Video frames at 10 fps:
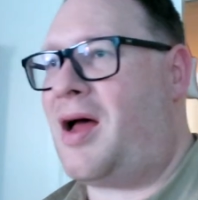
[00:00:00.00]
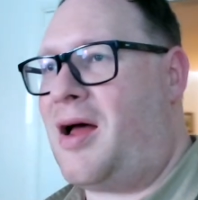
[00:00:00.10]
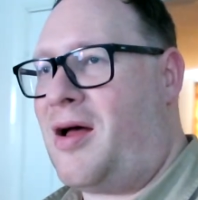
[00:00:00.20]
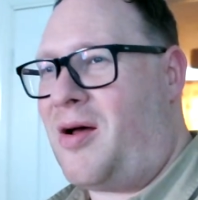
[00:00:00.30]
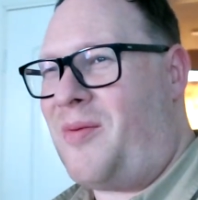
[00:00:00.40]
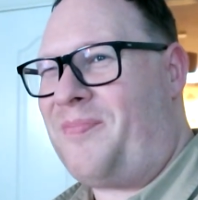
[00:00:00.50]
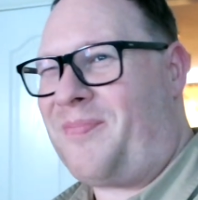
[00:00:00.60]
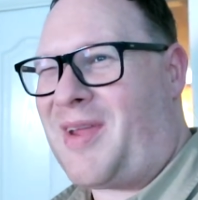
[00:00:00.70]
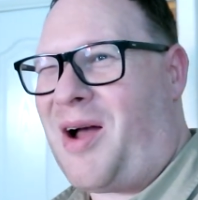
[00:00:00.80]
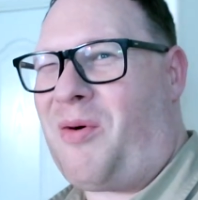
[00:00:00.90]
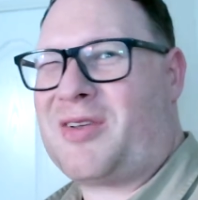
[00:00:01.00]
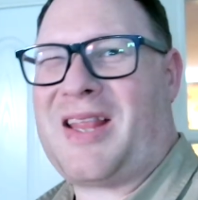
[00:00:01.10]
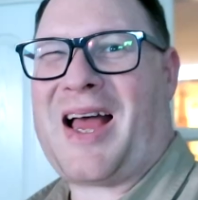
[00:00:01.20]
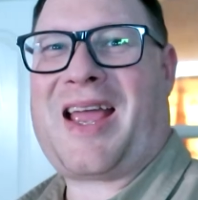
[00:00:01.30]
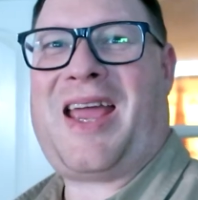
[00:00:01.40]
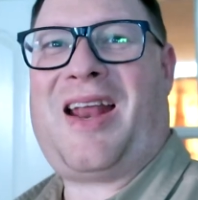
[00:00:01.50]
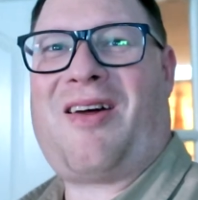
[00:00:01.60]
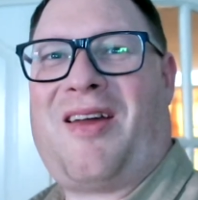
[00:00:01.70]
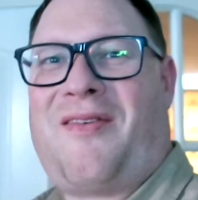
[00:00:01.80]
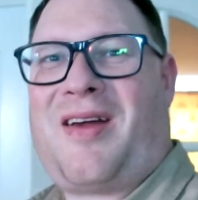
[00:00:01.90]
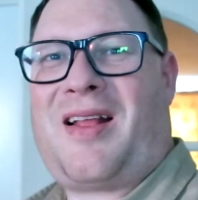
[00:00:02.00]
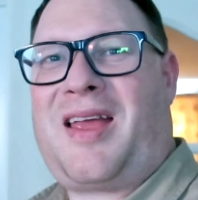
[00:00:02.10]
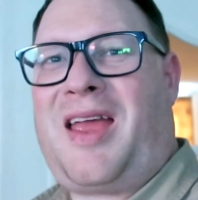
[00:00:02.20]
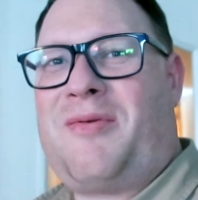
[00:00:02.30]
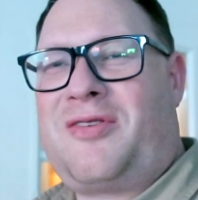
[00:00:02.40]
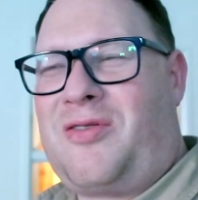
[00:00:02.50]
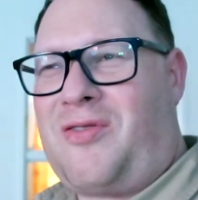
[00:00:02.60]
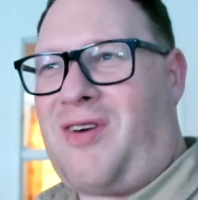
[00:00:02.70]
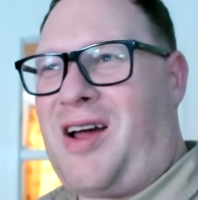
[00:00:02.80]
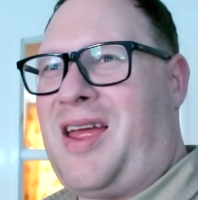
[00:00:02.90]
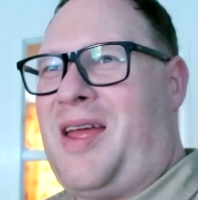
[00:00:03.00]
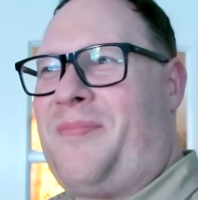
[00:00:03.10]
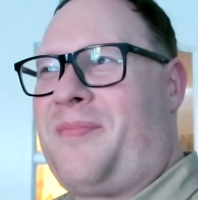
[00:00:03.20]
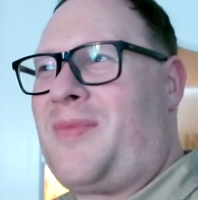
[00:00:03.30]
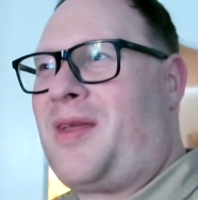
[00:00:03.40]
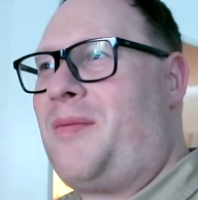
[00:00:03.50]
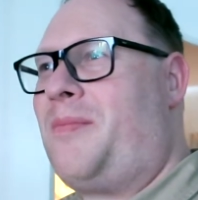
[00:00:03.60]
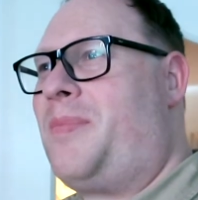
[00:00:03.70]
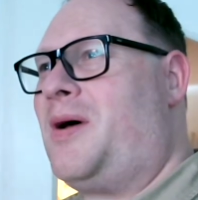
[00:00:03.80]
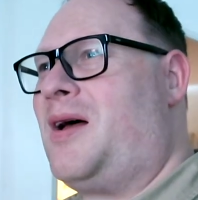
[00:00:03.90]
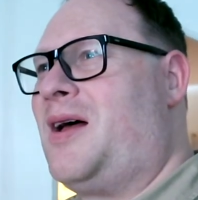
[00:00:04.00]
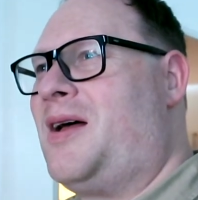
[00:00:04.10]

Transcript: I wasn't that keen on it really. It was alright, but